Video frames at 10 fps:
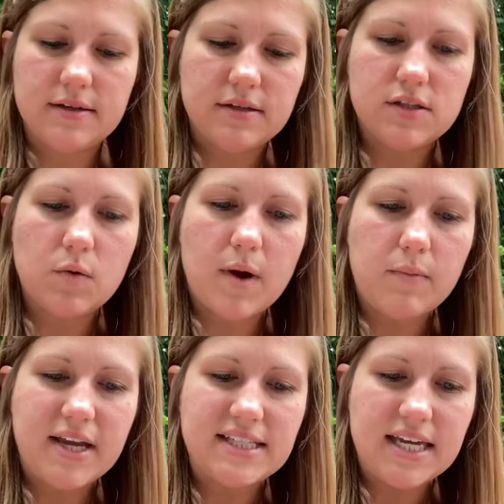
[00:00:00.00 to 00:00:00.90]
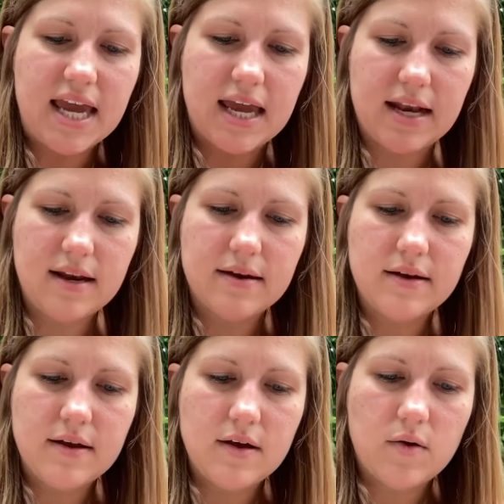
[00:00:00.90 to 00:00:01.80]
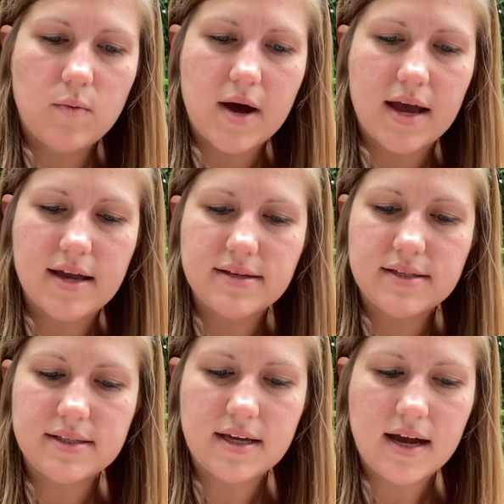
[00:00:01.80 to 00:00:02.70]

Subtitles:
So what we did was